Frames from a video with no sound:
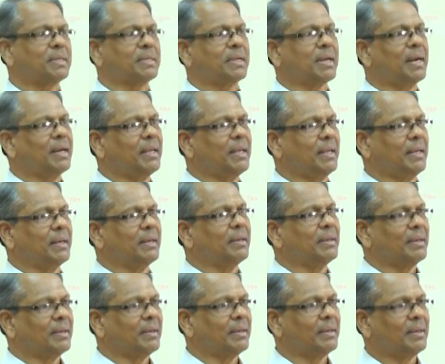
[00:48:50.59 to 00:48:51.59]
Why do we
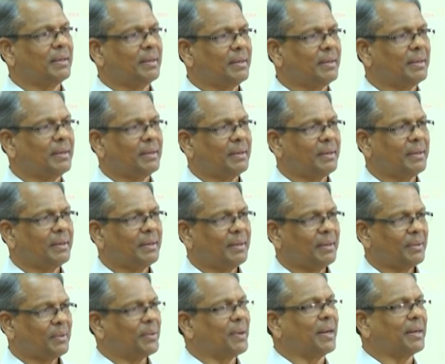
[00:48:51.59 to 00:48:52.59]
study here?
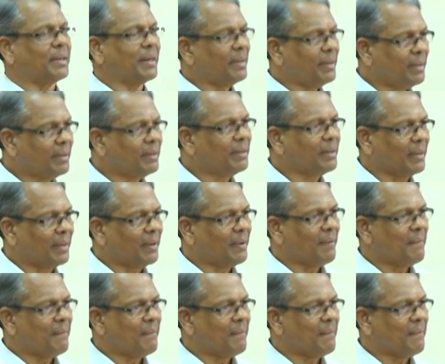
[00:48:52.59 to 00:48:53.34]
To get